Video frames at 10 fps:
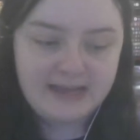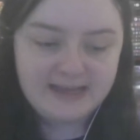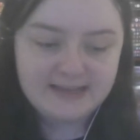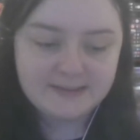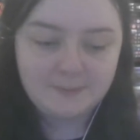
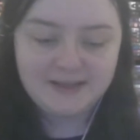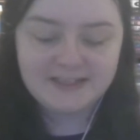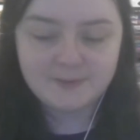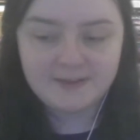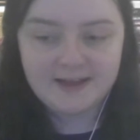he is at
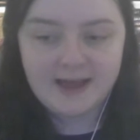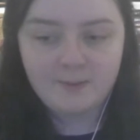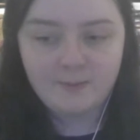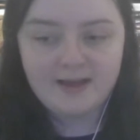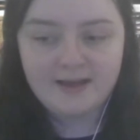peace with it
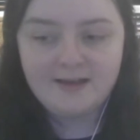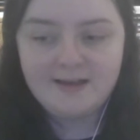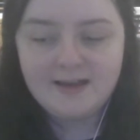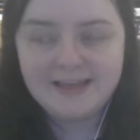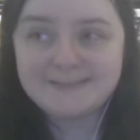and where
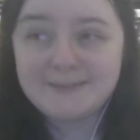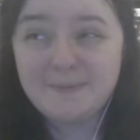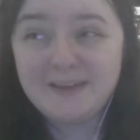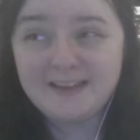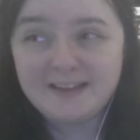he's
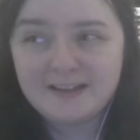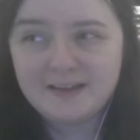maybe